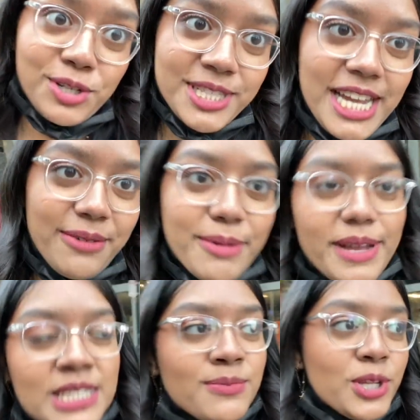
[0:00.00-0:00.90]
so excited. We
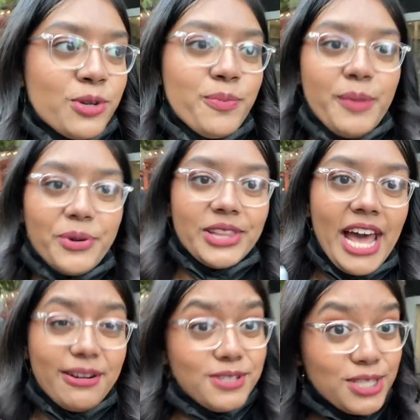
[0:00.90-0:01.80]
met some really cool people in
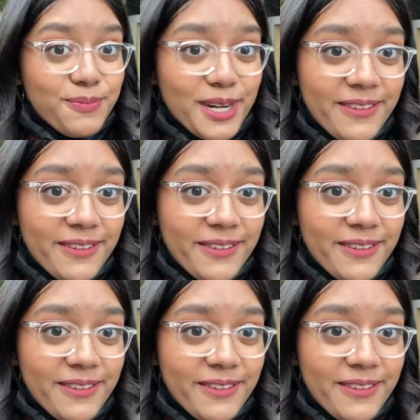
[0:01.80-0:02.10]
line, which is pretty